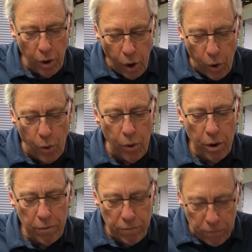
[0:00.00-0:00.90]

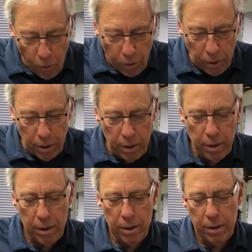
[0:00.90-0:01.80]
04,
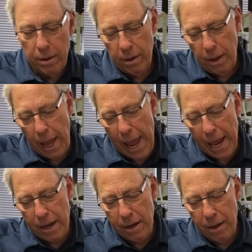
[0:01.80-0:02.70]

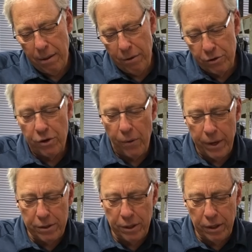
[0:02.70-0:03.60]
and there's no
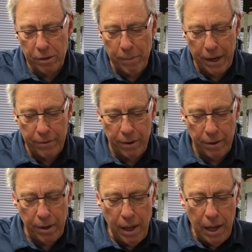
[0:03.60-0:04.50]
hissing in the background.